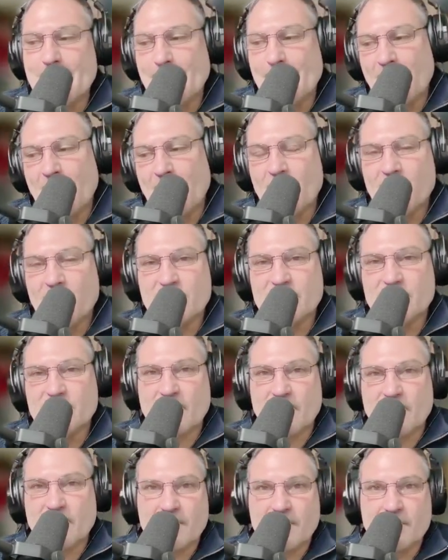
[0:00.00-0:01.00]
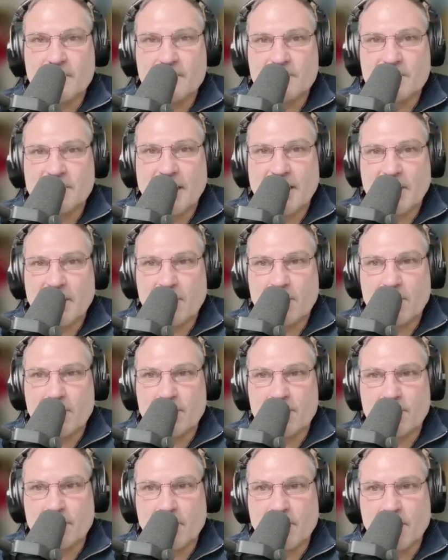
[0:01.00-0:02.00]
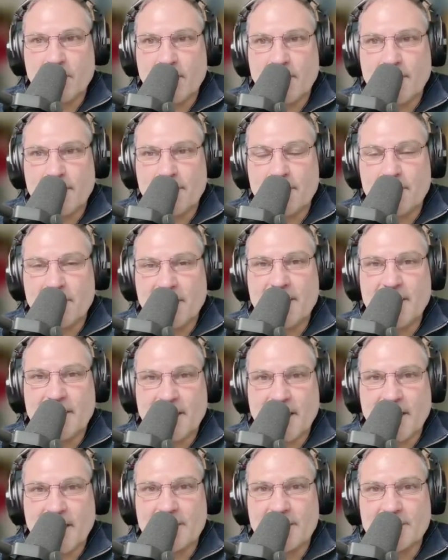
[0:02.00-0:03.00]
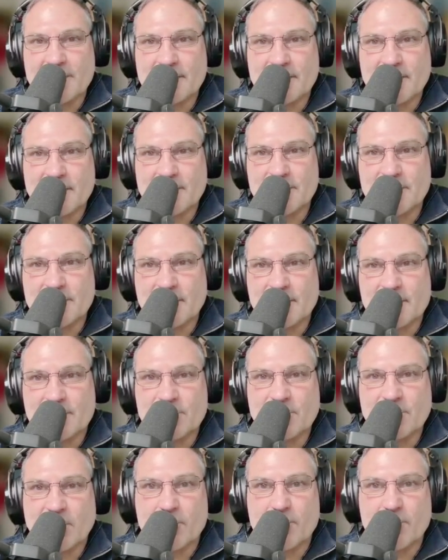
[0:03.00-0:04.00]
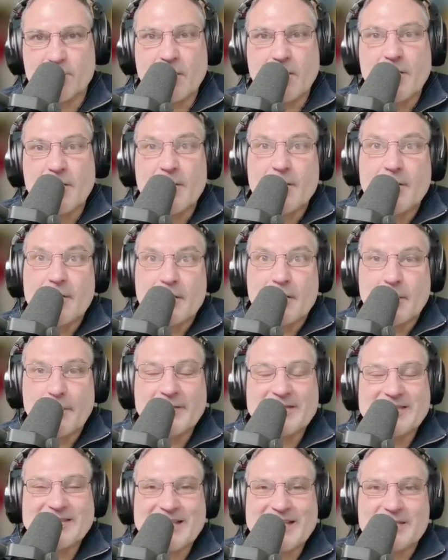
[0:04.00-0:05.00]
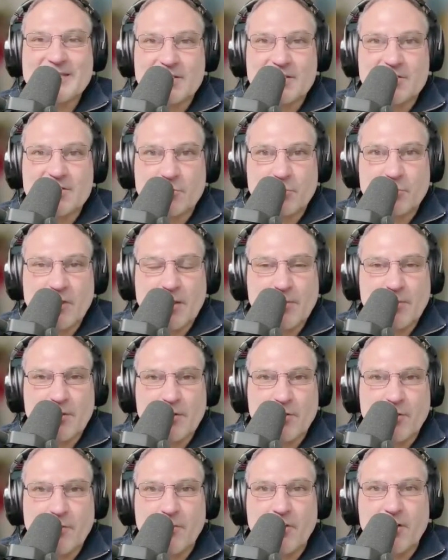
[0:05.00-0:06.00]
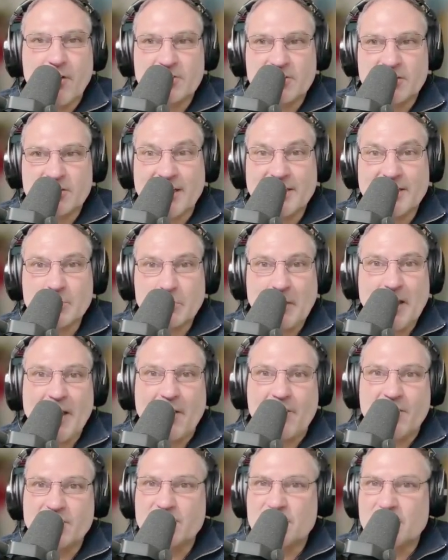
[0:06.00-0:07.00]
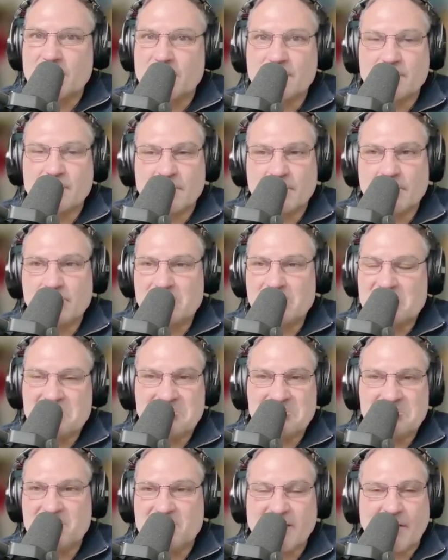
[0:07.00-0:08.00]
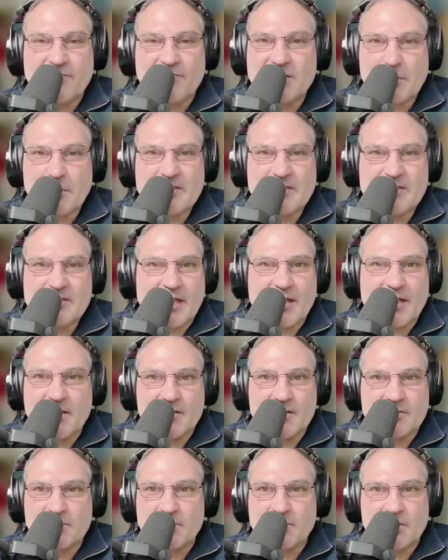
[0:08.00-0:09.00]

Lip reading: I look at certain technical indicators that show the percentage of people who are bullish against bearish, and 70%